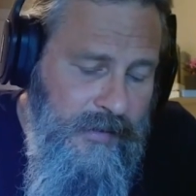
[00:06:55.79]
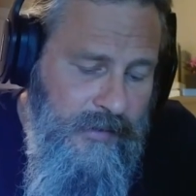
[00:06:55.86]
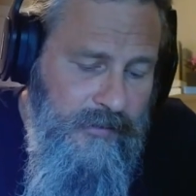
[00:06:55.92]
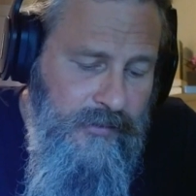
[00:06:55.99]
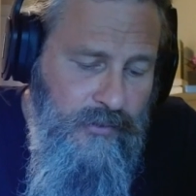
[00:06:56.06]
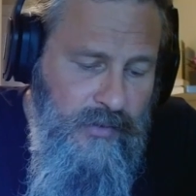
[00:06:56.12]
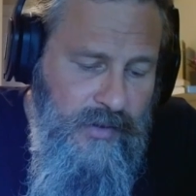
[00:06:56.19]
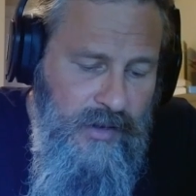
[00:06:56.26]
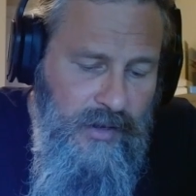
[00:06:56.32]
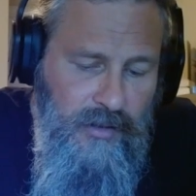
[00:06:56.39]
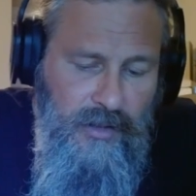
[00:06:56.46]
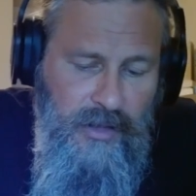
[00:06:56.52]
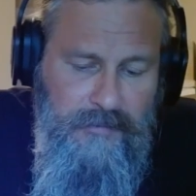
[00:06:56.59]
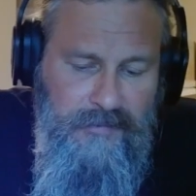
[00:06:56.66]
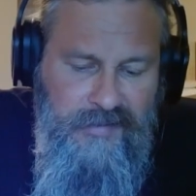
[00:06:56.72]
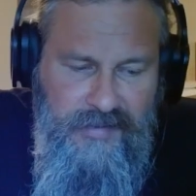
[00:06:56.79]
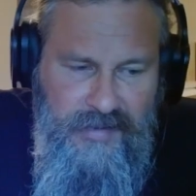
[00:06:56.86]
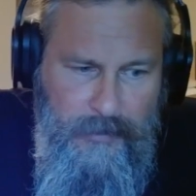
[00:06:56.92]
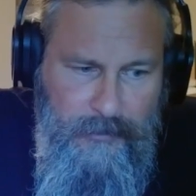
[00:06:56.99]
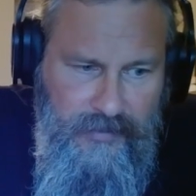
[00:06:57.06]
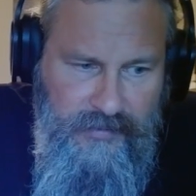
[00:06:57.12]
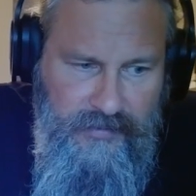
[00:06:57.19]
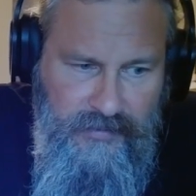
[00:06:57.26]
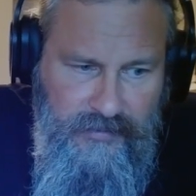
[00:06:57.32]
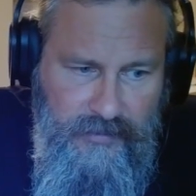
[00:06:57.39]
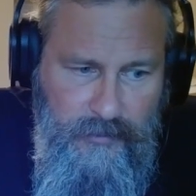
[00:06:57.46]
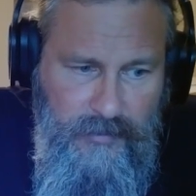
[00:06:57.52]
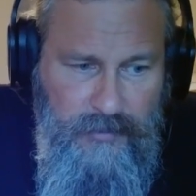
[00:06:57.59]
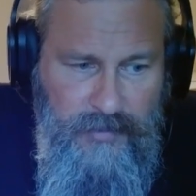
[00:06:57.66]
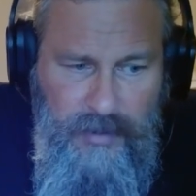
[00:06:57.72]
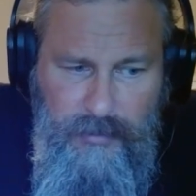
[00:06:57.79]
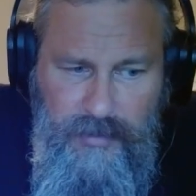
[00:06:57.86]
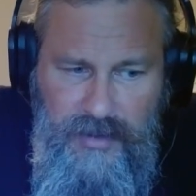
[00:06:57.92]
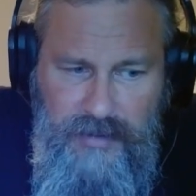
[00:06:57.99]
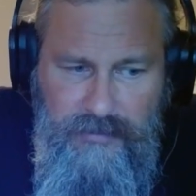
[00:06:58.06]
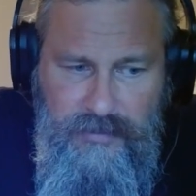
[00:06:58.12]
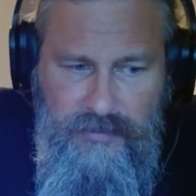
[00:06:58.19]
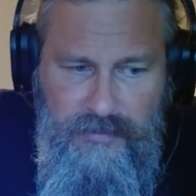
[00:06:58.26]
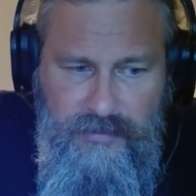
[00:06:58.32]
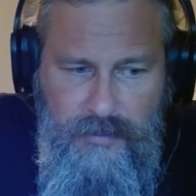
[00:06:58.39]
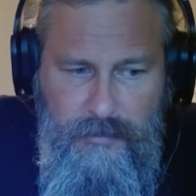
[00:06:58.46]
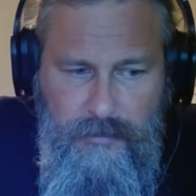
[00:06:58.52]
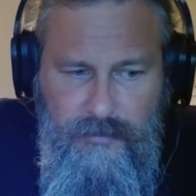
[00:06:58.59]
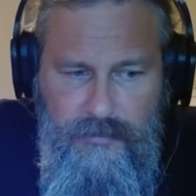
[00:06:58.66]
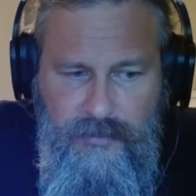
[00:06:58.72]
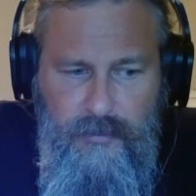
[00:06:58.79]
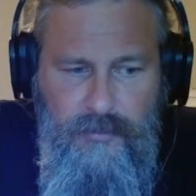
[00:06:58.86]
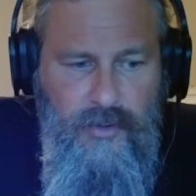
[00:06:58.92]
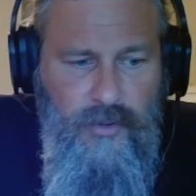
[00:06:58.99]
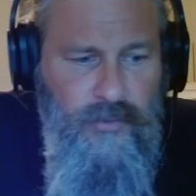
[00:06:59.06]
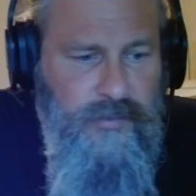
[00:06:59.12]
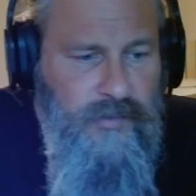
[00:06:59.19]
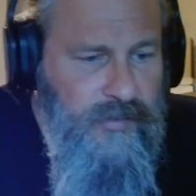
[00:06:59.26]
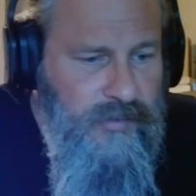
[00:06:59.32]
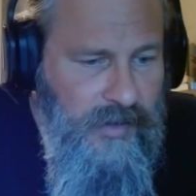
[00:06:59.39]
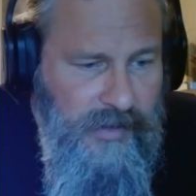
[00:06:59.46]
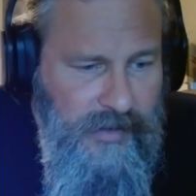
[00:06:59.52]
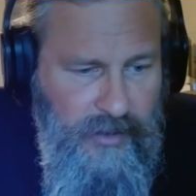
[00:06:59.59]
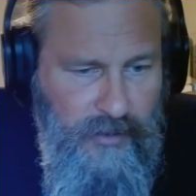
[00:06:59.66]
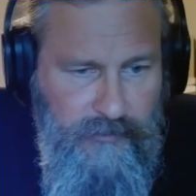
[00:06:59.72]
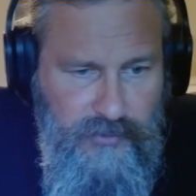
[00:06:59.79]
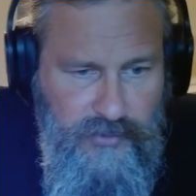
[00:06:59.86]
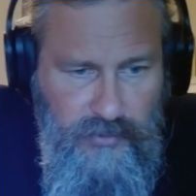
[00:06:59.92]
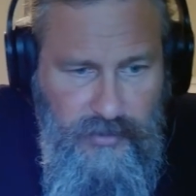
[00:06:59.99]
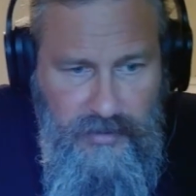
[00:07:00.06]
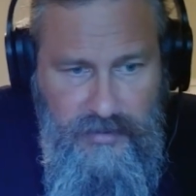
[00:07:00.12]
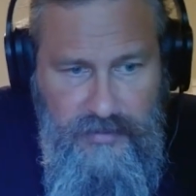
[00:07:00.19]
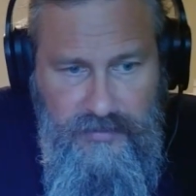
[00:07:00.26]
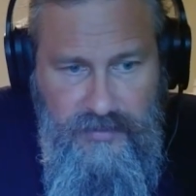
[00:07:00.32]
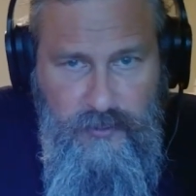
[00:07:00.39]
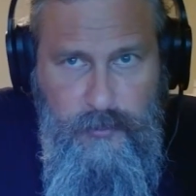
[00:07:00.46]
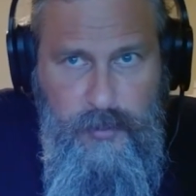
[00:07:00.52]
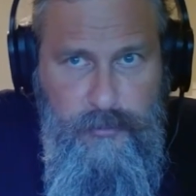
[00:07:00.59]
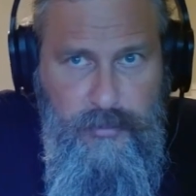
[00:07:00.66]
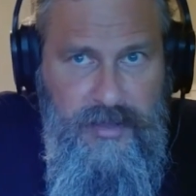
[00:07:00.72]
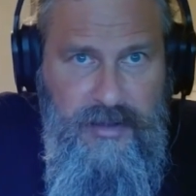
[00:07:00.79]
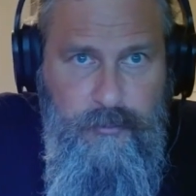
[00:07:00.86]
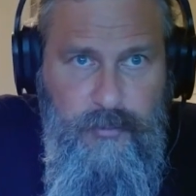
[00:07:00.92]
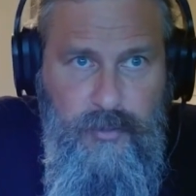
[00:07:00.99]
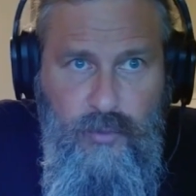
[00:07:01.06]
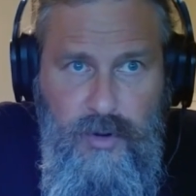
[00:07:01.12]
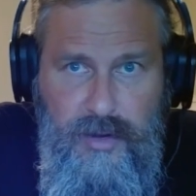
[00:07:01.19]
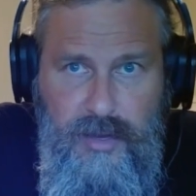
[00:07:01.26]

This created a lot of skepticism and maybe even some noses got out of joint, because these people had been